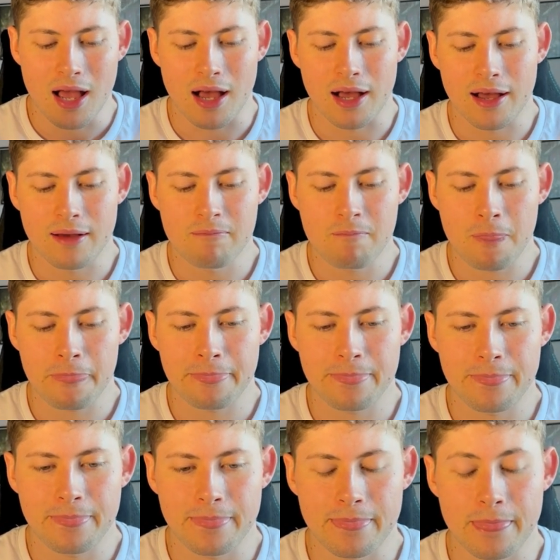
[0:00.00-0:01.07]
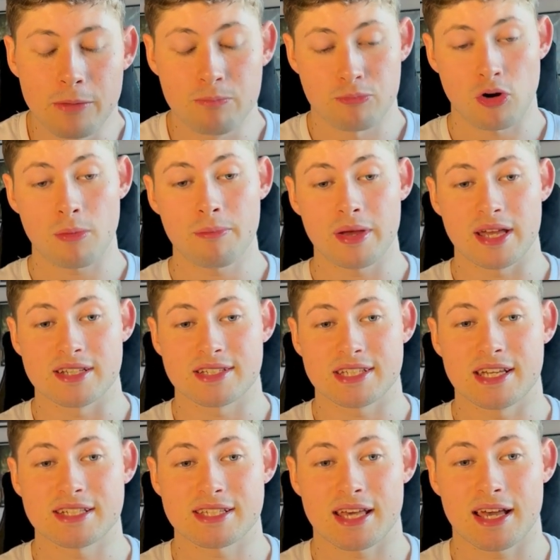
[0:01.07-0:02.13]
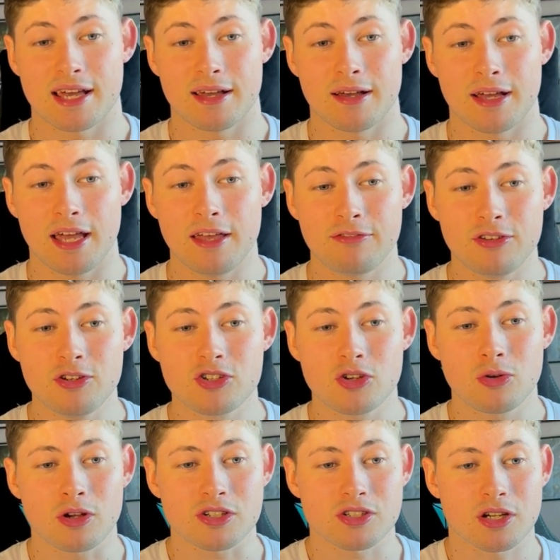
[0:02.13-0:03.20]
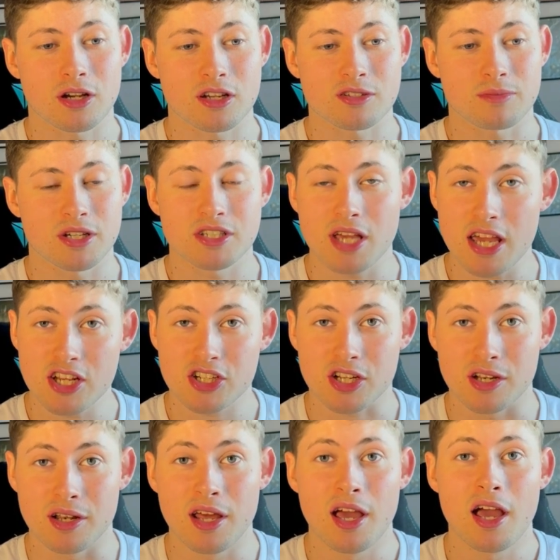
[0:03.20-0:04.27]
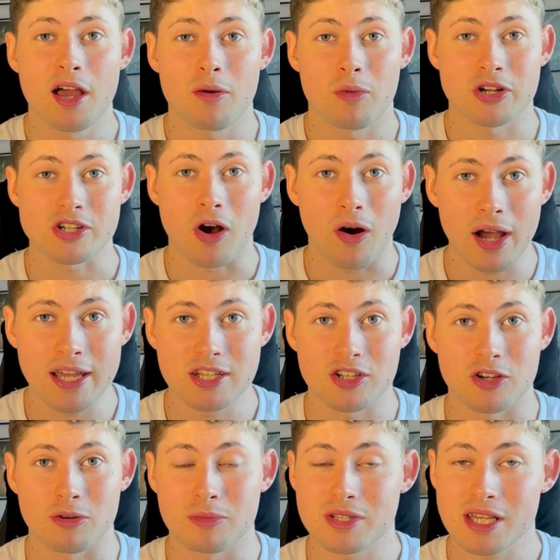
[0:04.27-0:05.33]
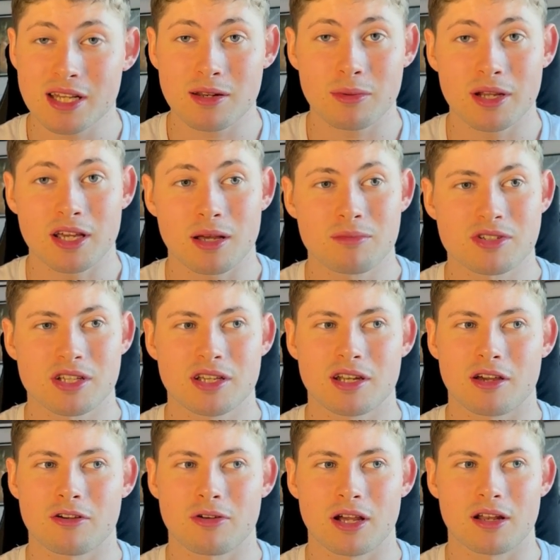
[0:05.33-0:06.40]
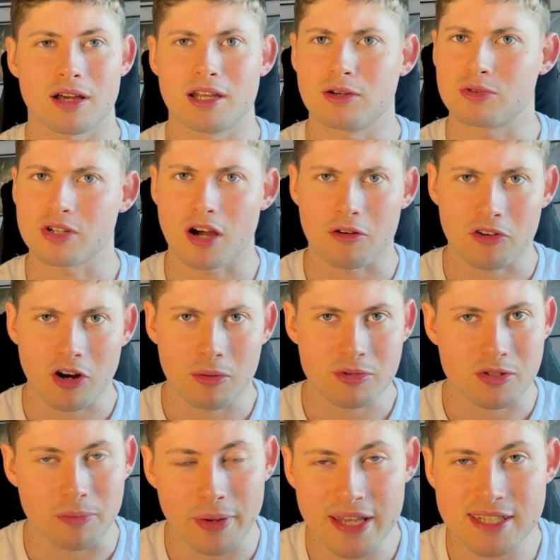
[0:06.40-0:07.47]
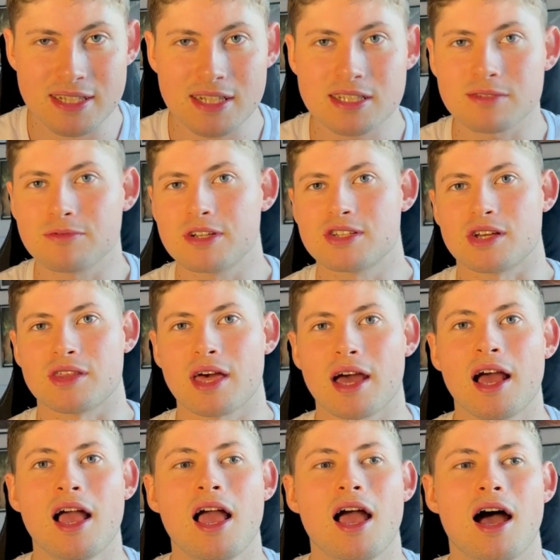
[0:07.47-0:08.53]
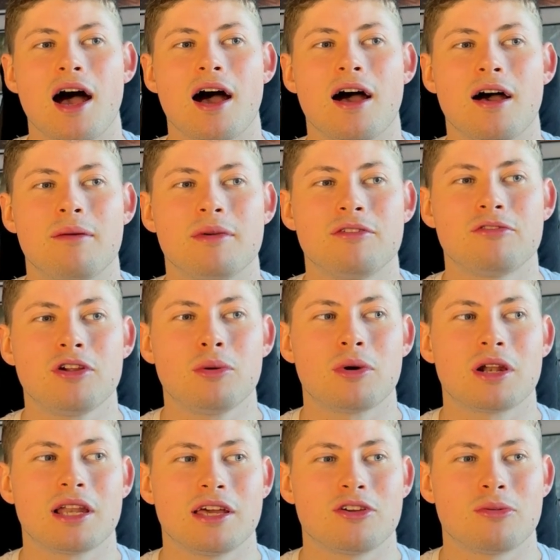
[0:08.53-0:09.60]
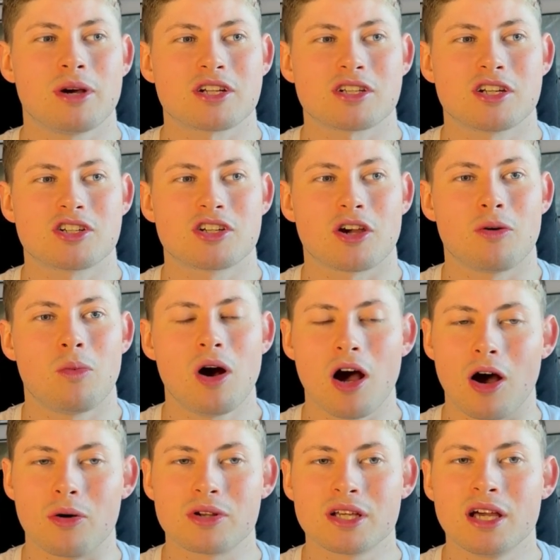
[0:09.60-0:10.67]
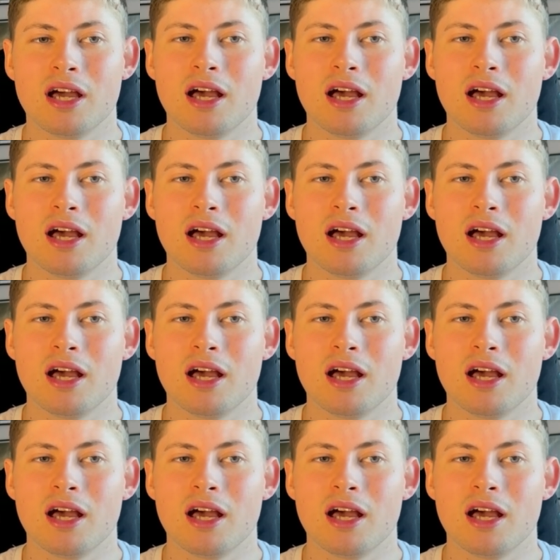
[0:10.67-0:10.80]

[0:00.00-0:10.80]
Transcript: um, the problem is is that if you do lots of customization, which I do, and particularly when it comes to, you know, creating like little dioramas on bases and things like that, um, if you really want to let your imagination go wild,